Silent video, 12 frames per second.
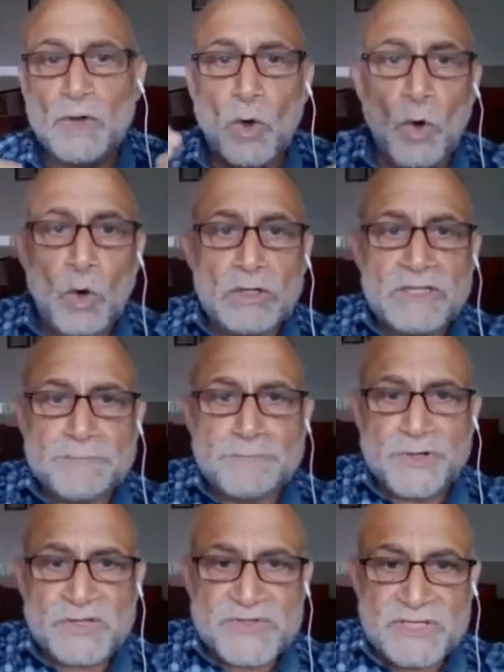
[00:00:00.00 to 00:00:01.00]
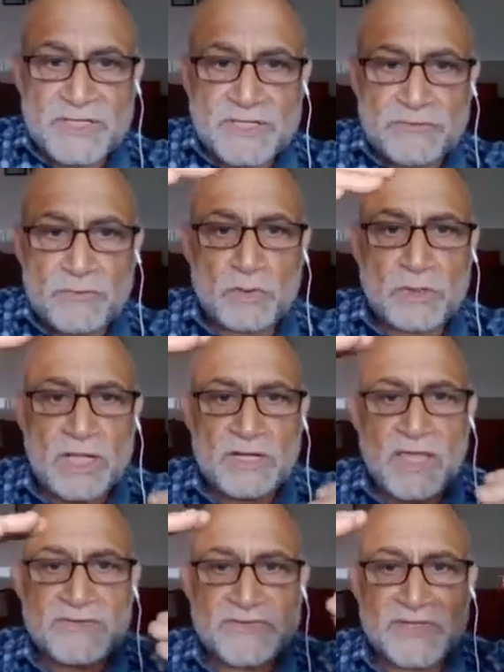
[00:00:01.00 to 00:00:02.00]
old prisoner
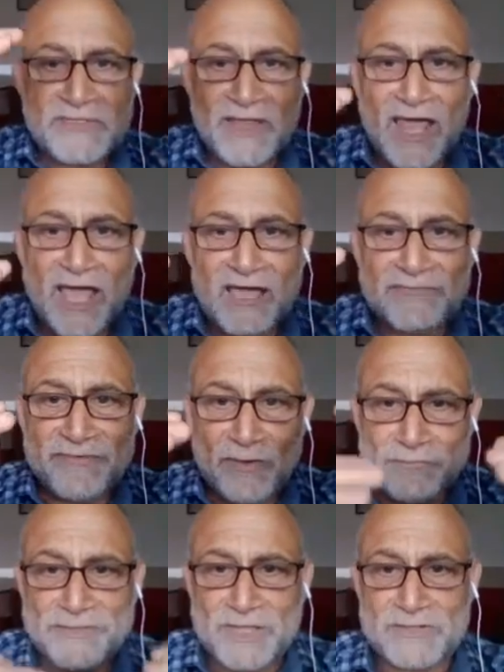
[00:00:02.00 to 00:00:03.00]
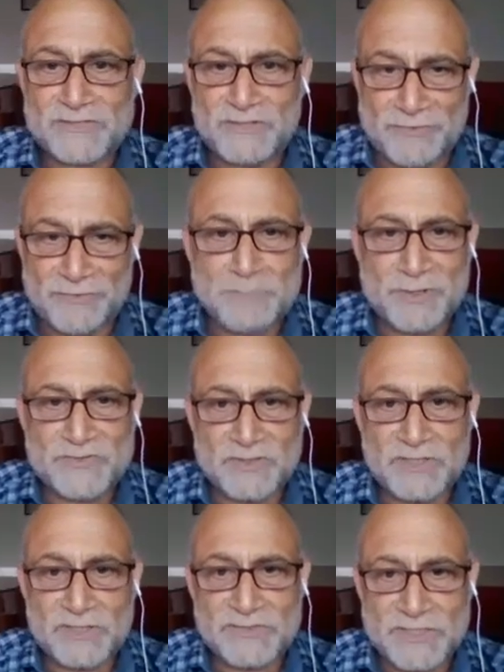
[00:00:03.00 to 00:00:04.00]
organizing the life of the rest of the
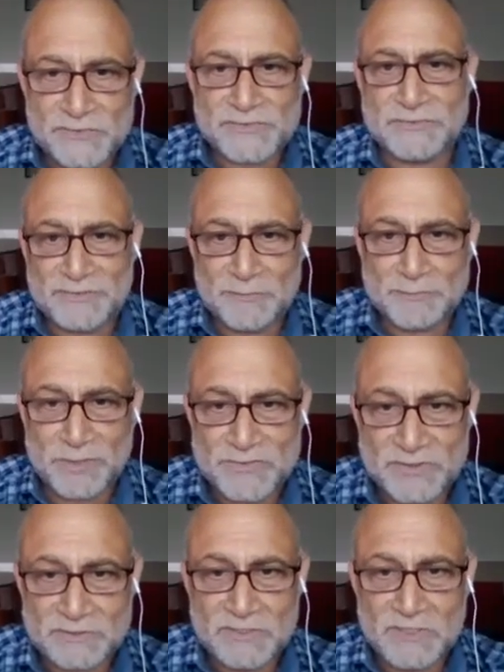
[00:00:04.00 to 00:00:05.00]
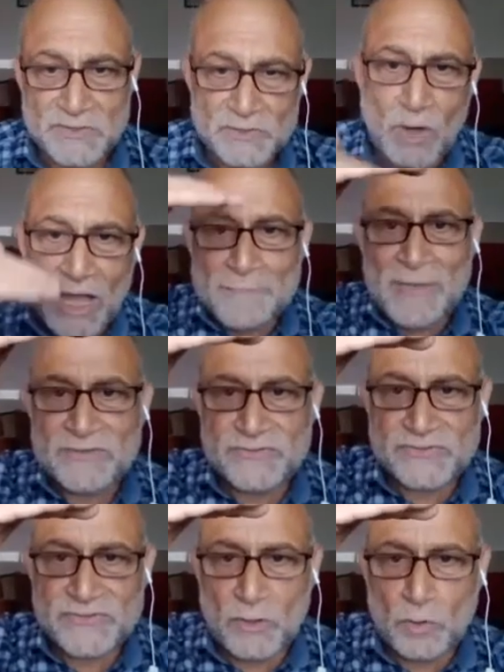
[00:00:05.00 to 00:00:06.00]
prisoners inside the prison. So Hamas
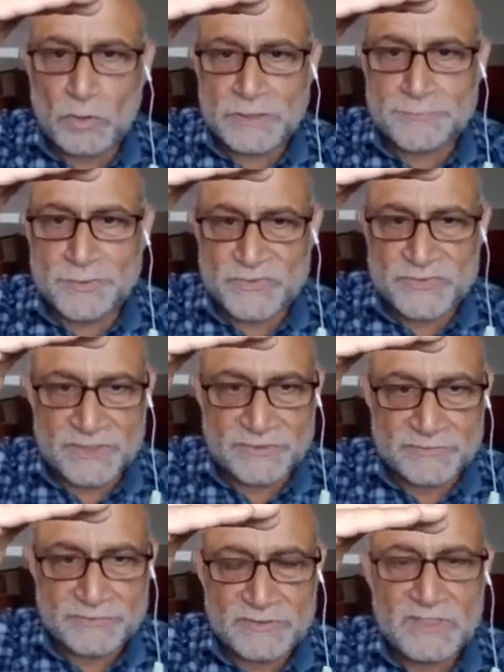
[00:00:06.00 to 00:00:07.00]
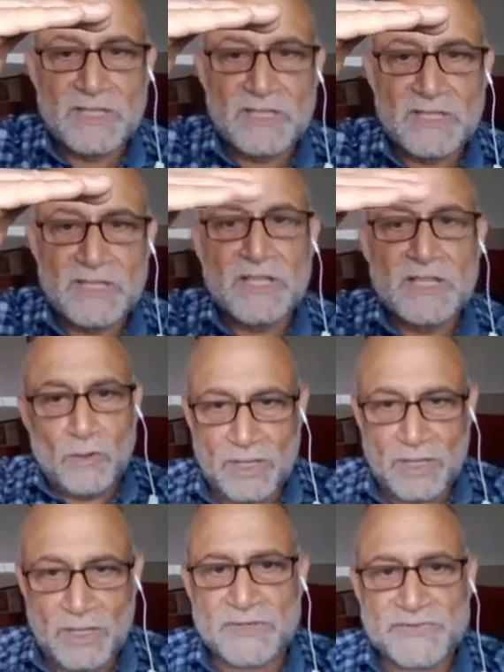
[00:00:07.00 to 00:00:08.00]
is the old prisoner
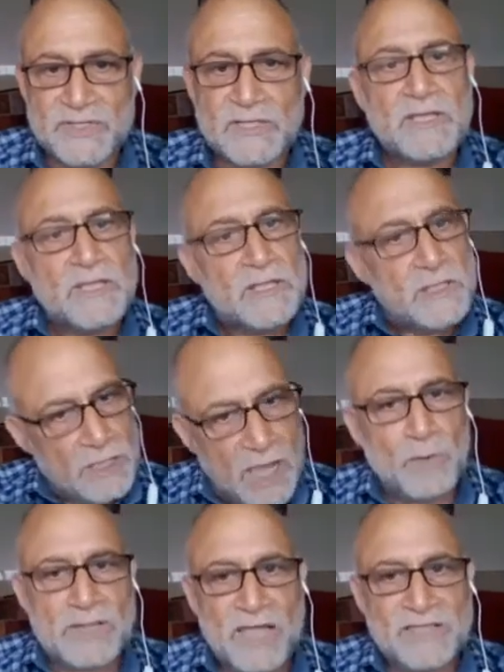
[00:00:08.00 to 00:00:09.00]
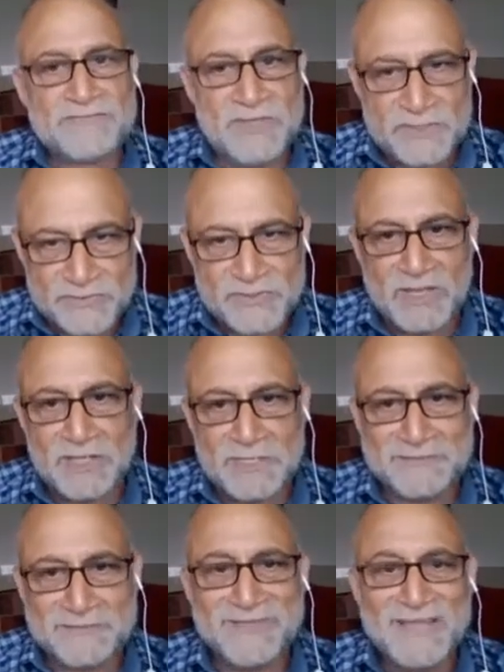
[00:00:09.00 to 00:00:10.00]
organizing our life
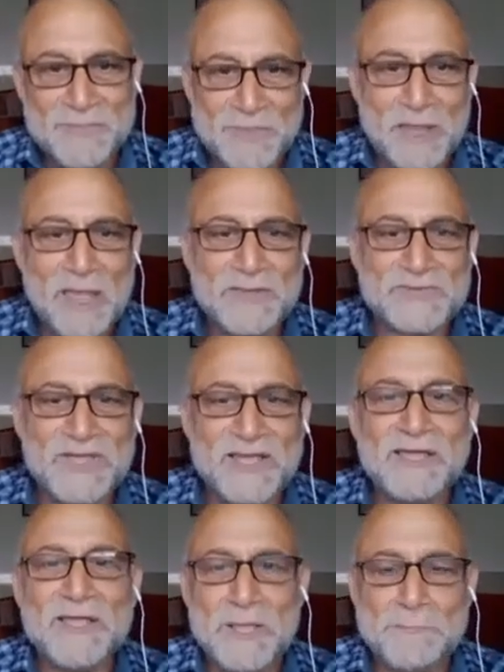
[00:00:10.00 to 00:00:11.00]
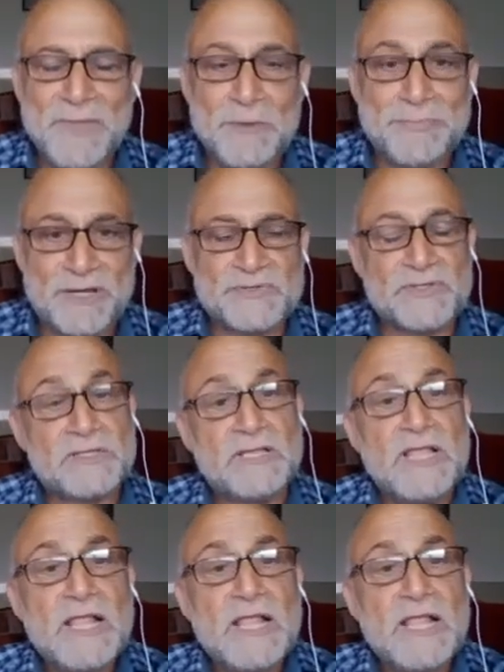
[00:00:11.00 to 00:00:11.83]
inside the Gaza prison.